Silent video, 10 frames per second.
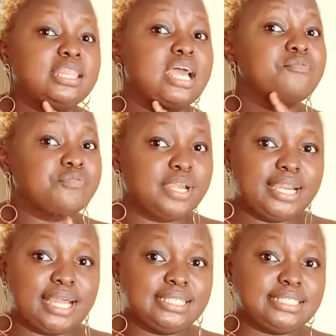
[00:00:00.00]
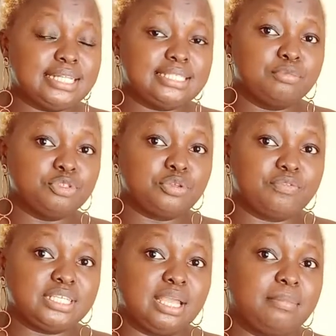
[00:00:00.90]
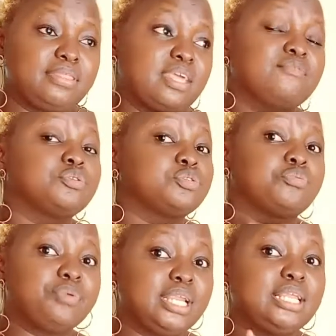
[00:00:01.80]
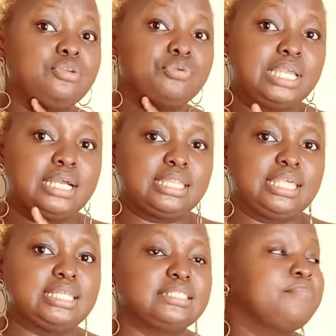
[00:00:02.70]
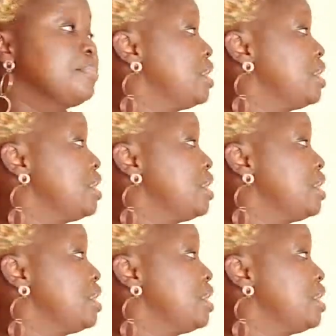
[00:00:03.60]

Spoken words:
They have really nice sales most of the time, and they have also really unique things.